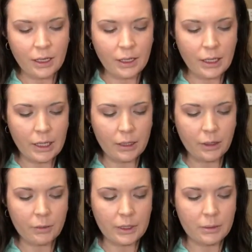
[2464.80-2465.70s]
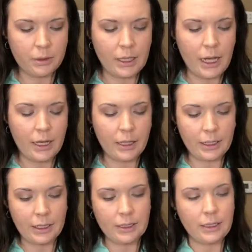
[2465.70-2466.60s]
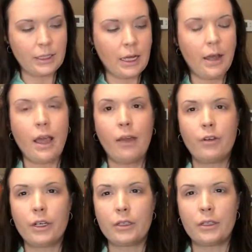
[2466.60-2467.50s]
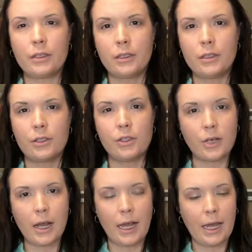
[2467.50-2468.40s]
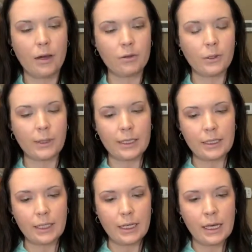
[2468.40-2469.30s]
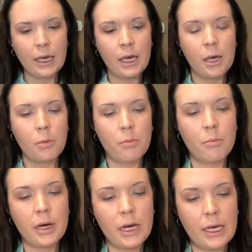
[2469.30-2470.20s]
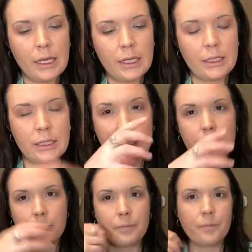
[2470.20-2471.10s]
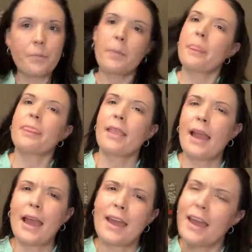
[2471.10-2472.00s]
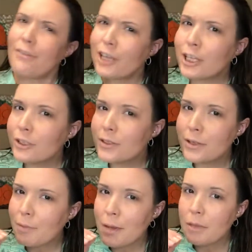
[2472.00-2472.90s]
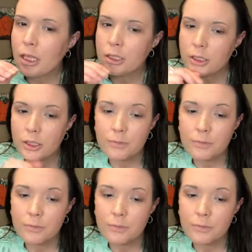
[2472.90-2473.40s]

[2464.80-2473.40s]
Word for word: Yeah, I don't know what's up with that. Like I did, I have heard that these dry out quickly, but I haven't used them that much.